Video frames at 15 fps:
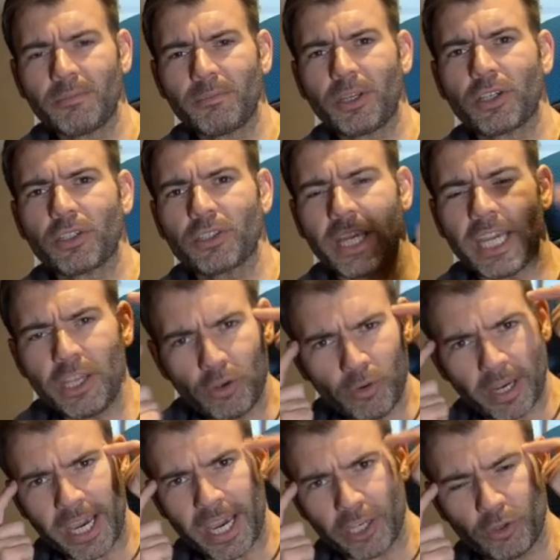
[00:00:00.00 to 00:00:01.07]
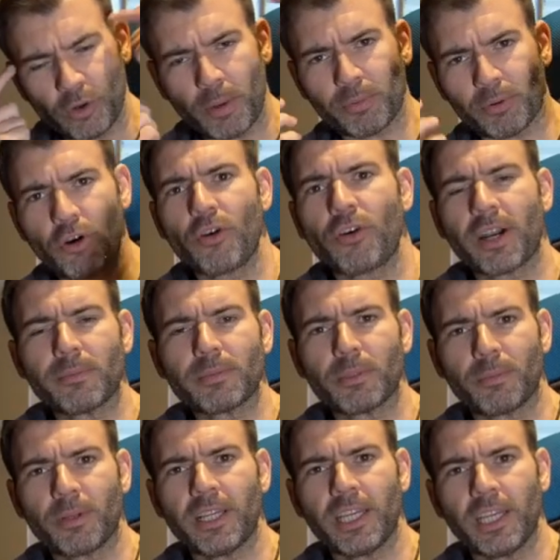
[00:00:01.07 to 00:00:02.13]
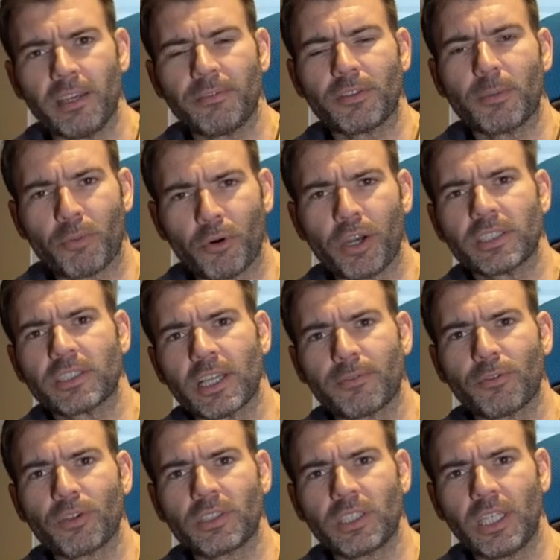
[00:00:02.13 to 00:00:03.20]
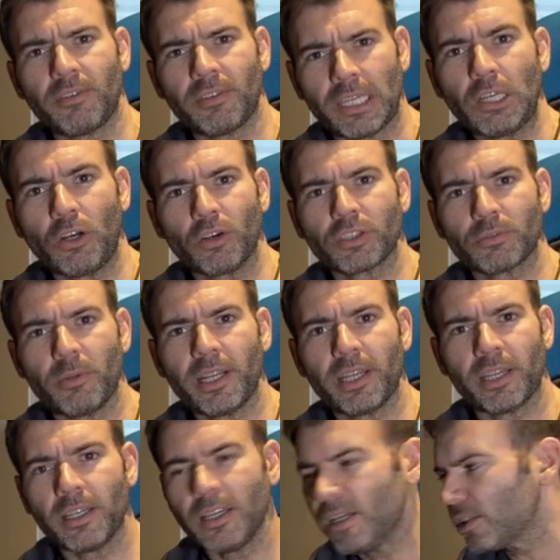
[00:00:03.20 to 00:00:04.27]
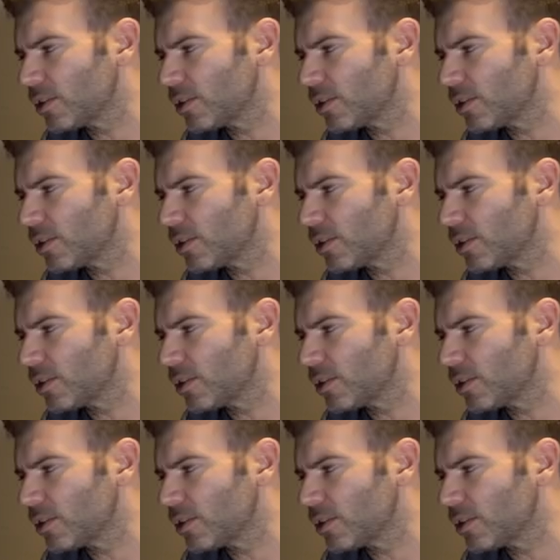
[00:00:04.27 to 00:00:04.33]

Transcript: because in your head you are programmed to believe that putting stuff on TV costs money.